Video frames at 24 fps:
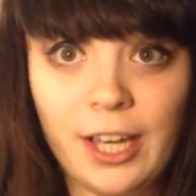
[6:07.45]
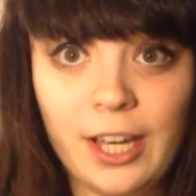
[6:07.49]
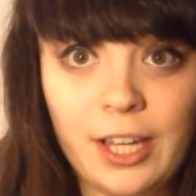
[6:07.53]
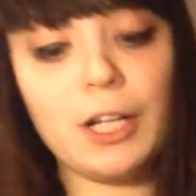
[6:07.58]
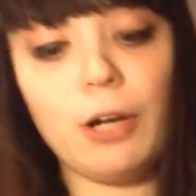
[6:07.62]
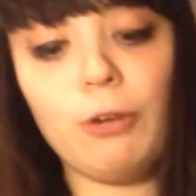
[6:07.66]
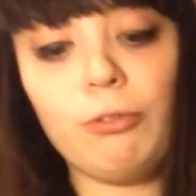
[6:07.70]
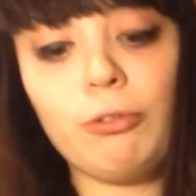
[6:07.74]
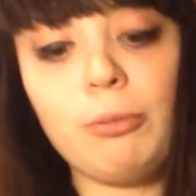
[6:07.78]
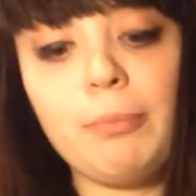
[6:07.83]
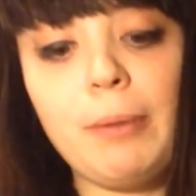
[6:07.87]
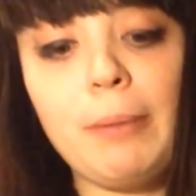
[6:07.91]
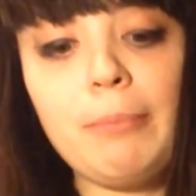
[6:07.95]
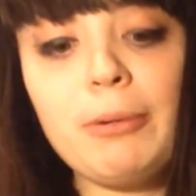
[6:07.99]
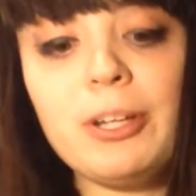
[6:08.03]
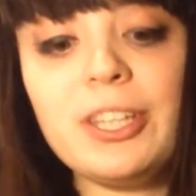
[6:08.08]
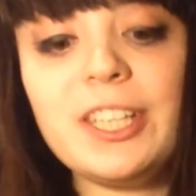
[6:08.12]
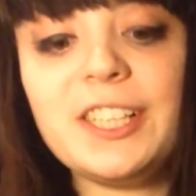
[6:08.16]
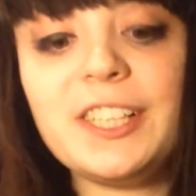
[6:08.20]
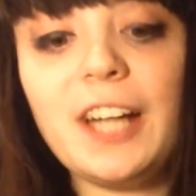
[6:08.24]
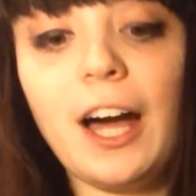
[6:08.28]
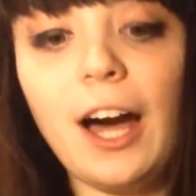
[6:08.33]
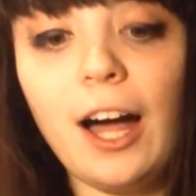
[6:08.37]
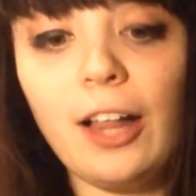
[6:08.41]
So remember
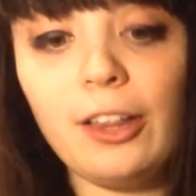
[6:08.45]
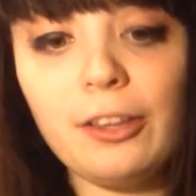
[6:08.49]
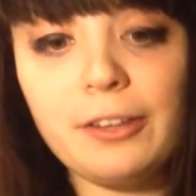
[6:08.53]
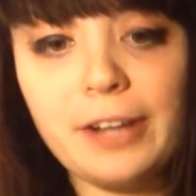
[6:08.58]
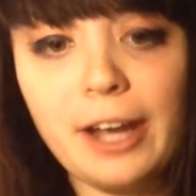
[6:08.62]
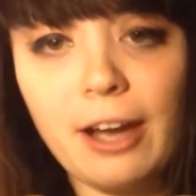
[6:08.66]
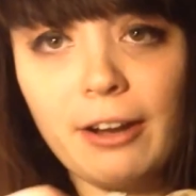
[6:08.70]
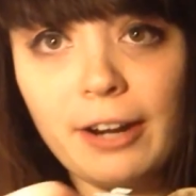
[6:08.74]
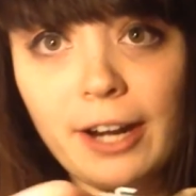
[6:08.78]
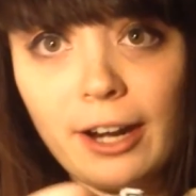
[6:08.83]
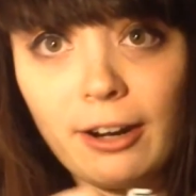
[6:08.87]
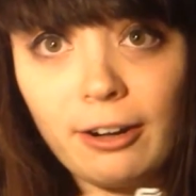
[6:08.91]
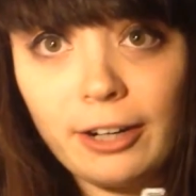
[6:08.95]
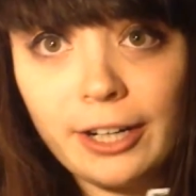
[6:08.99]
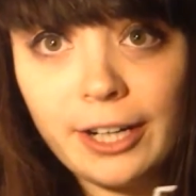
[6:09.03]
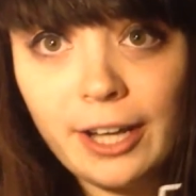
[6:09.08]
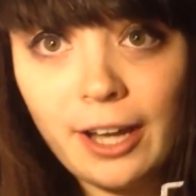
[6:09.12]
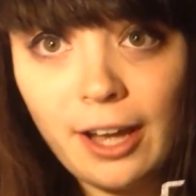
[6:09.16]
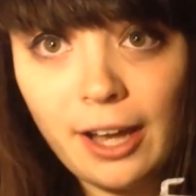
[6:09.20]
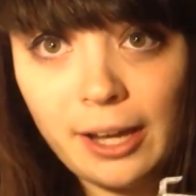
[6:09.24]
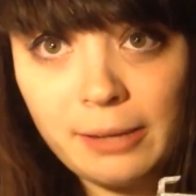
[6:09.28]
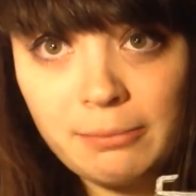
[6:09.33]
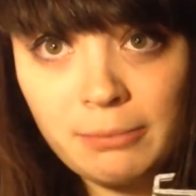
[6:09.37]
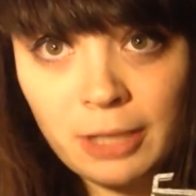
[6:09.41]
this hollowed out
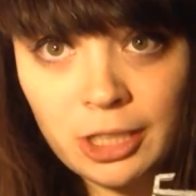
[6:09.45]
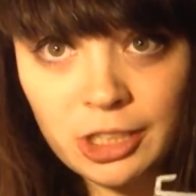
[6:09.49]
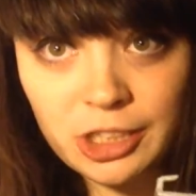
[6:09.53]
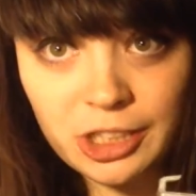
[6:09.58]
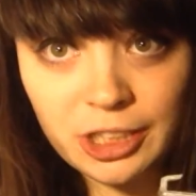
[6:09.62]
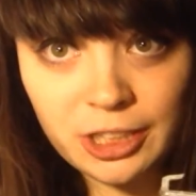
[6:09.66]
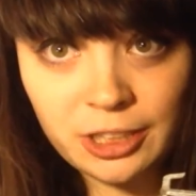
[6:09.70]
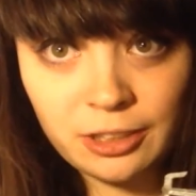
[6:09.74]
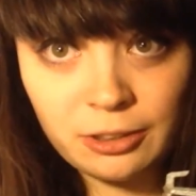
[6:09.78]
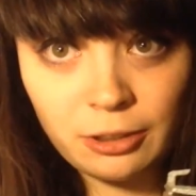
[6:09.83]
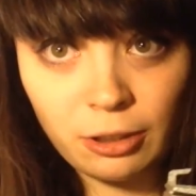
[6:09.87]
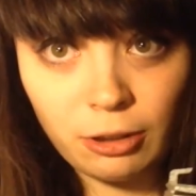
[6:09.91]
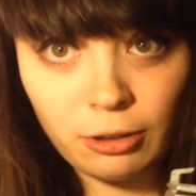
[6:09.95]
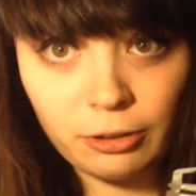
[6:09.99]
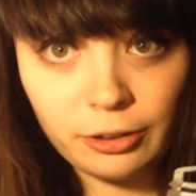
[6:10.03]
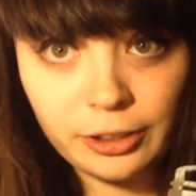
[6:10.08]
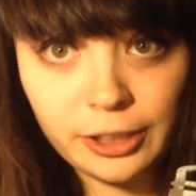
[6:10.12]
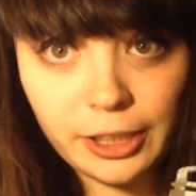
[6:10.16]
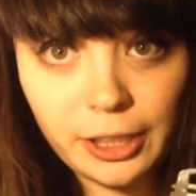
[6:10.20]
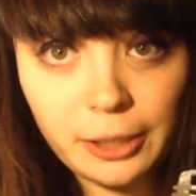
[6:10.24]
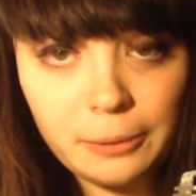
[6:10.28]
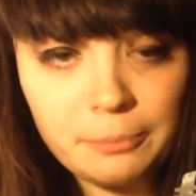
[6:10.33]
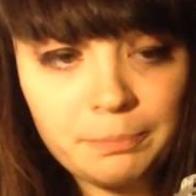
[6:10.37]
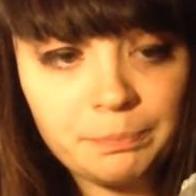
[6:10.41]
area I mentioned
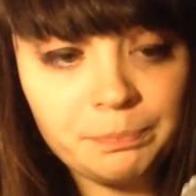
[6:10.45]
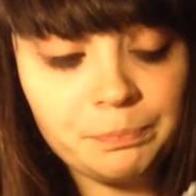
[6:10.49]
earlier?